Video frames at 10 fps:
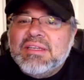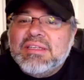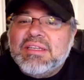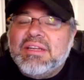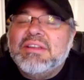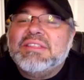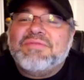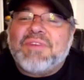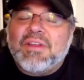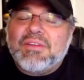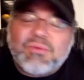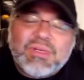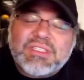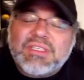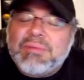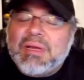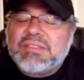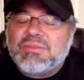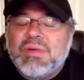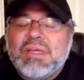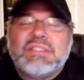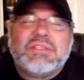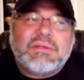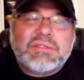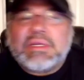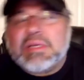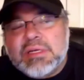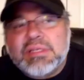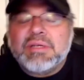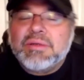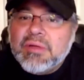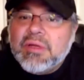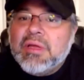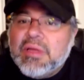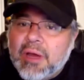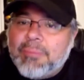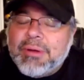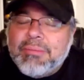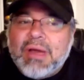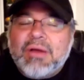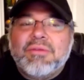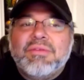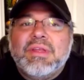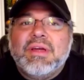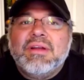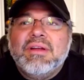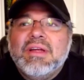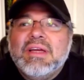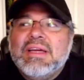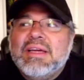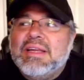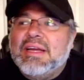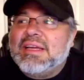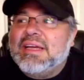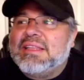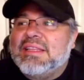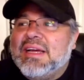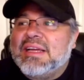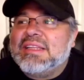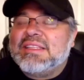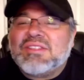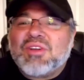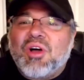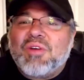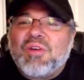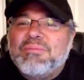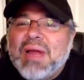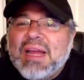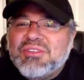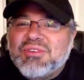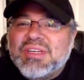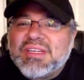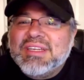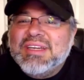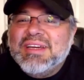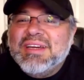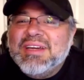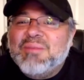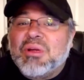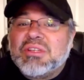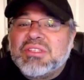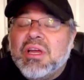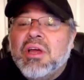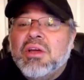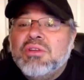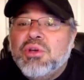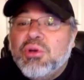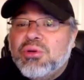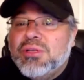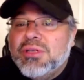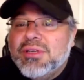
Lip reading: You know, his father recently passed away, so I was like, helping him out over there. And I get this call from Patrick, and Patrick's like, dude,